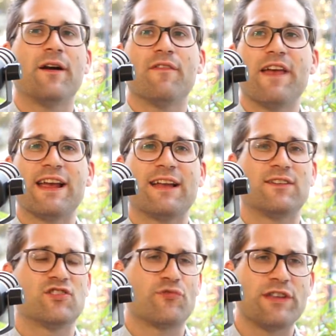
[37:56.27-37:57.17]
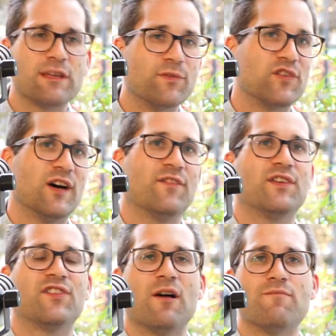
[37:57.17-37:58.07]
they get to treat themselves to
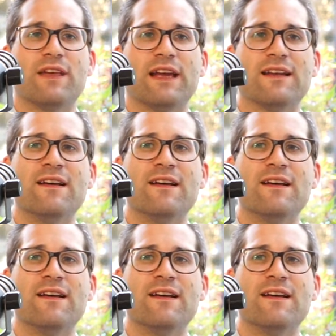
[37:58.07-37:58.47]
something,